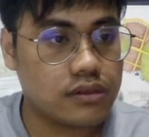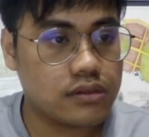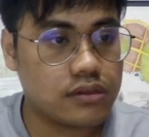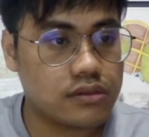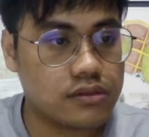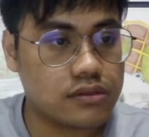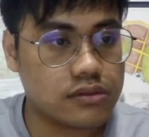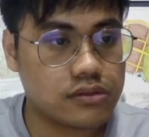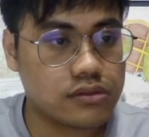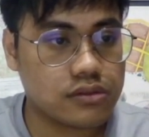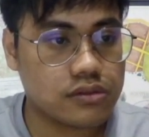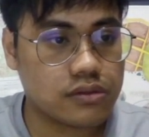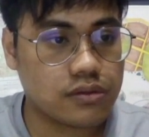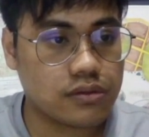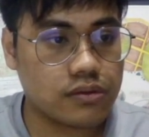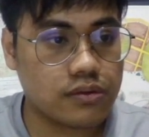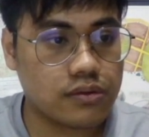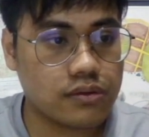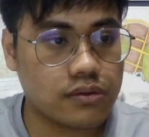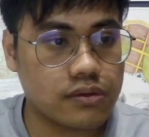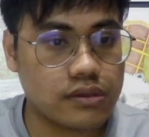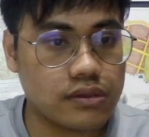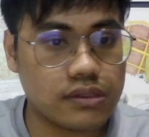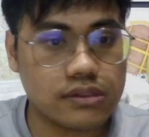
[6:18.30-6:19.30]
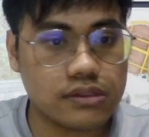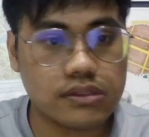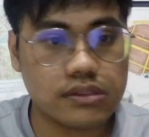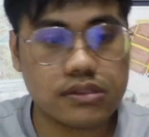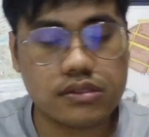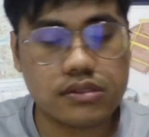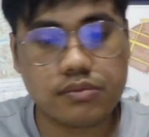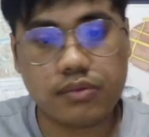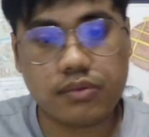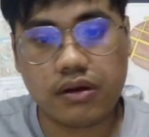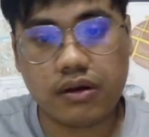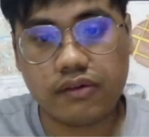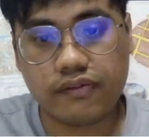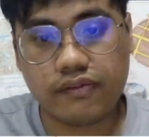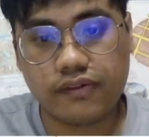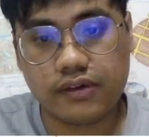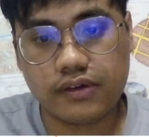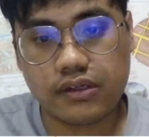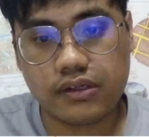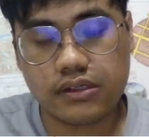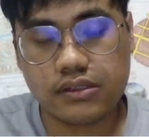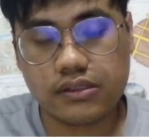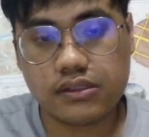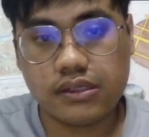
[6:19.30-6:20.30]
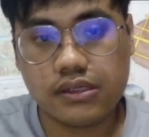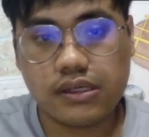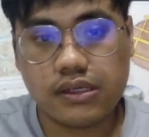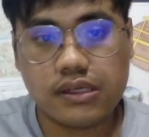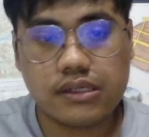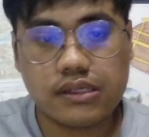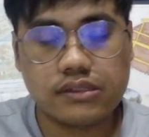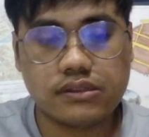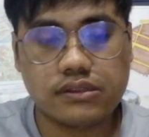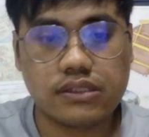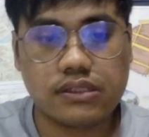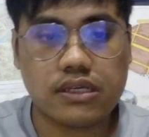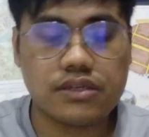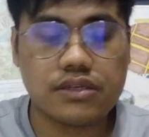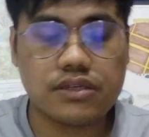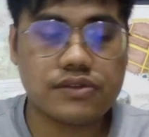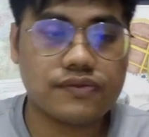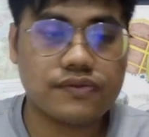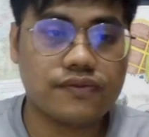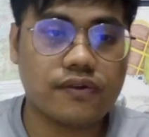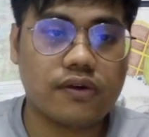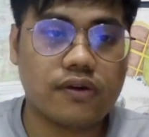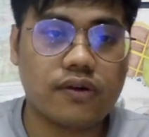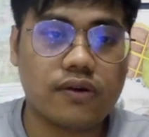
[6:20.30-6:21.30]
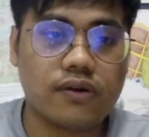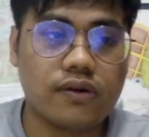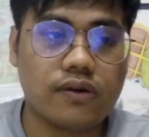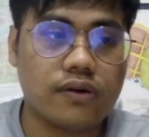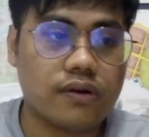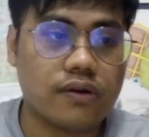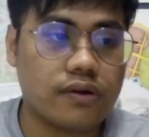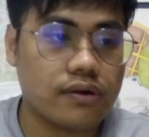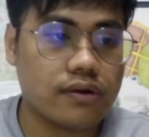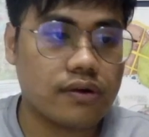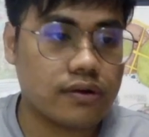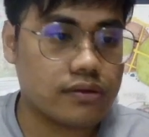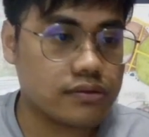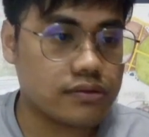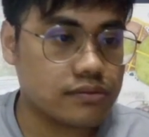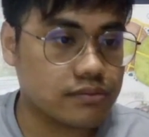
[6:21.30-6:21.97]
So this is buffer just for